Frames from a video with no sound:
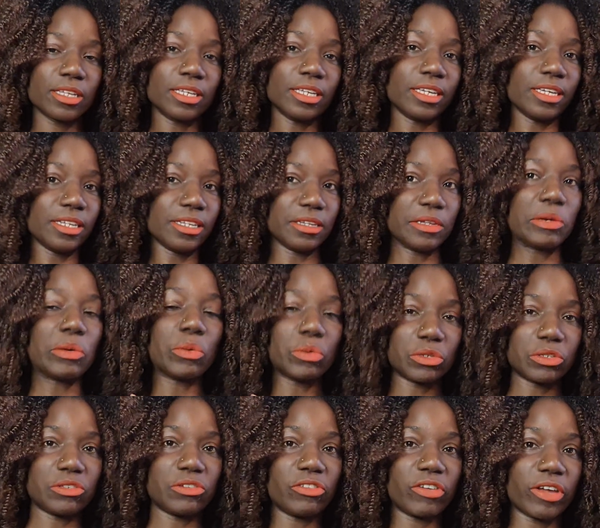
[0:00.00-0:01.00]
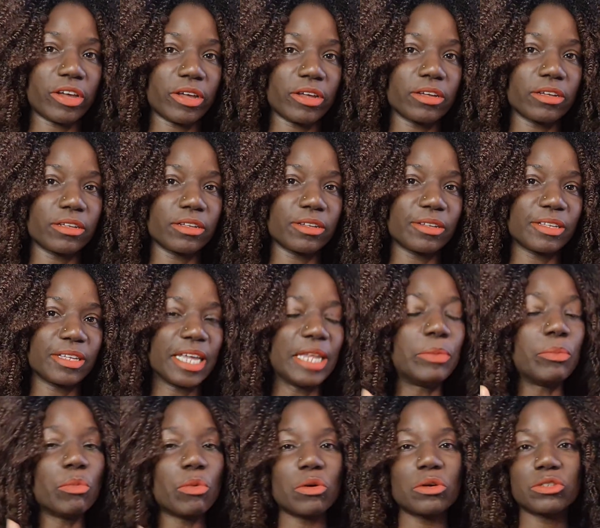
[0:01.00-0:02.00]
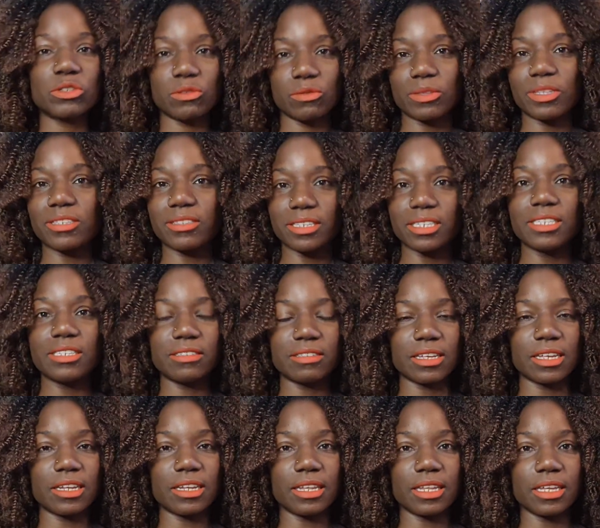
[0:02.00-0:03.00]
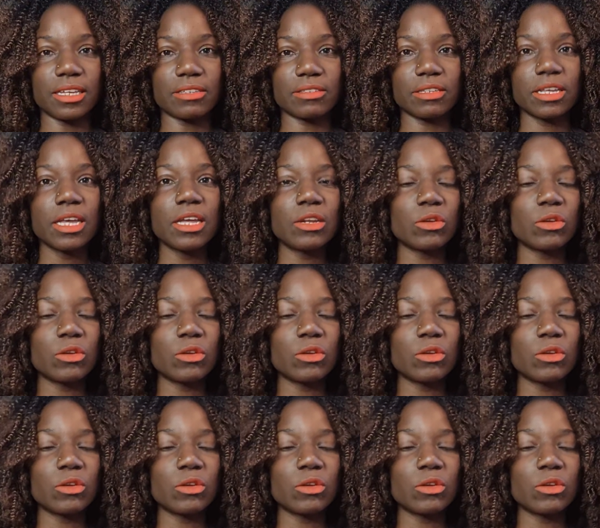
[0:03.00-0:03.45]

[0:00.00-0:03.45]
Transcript: in Austria, in most of the cities at least,